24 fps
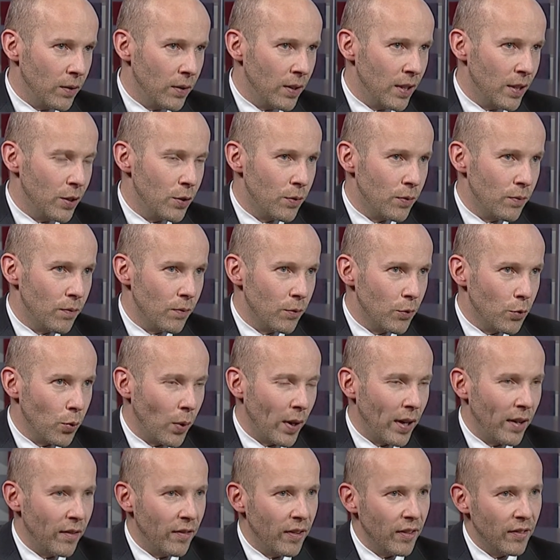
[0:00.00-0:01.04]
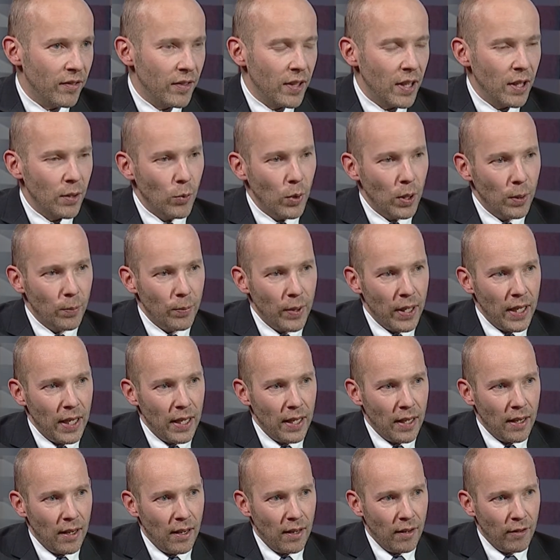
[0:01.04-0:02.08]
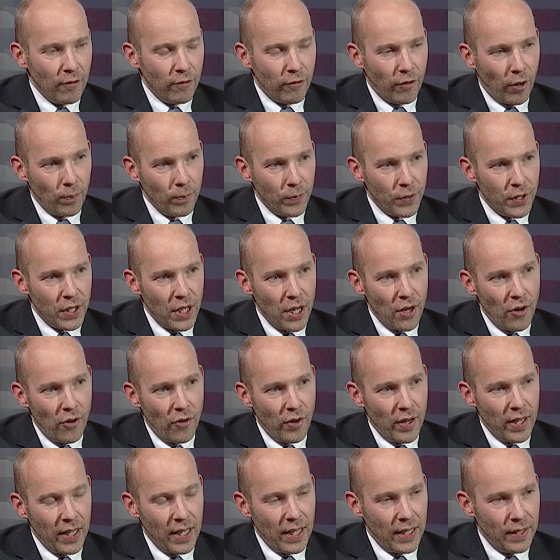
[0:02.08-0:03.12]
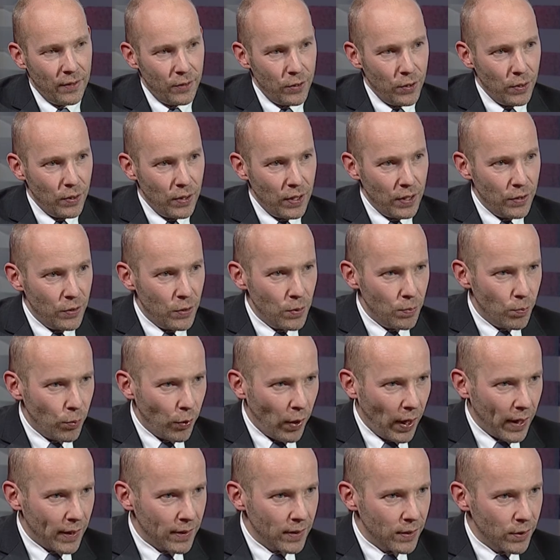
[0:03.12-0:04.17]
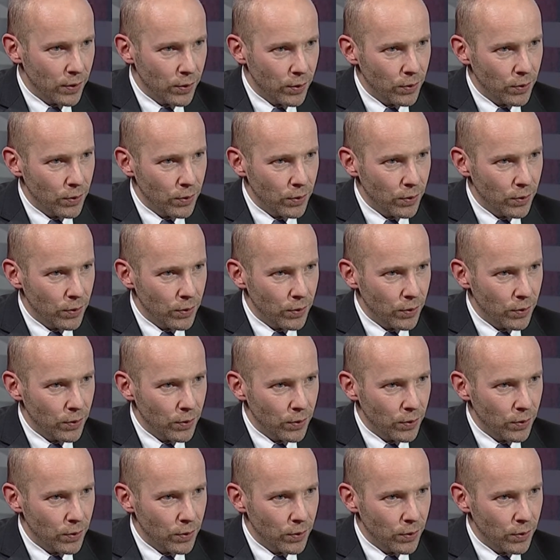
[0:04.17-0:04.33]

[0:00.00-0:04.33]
This 2015 will be from theory into practice.